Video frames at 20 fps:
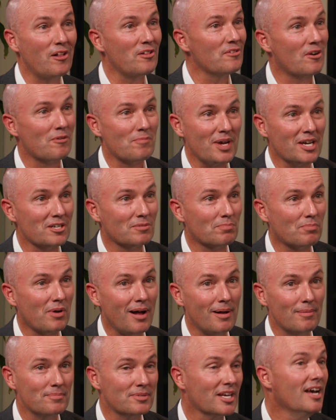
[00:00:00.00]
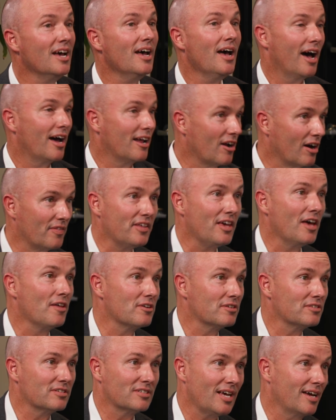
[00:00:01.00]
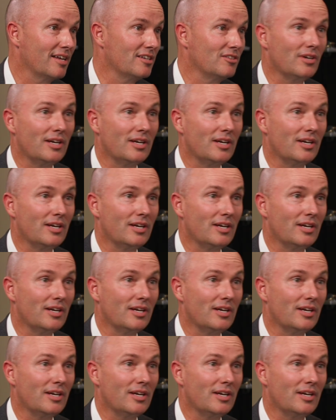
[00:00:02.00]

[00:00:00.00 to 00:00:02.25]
all of our biggest problems. And on the other side,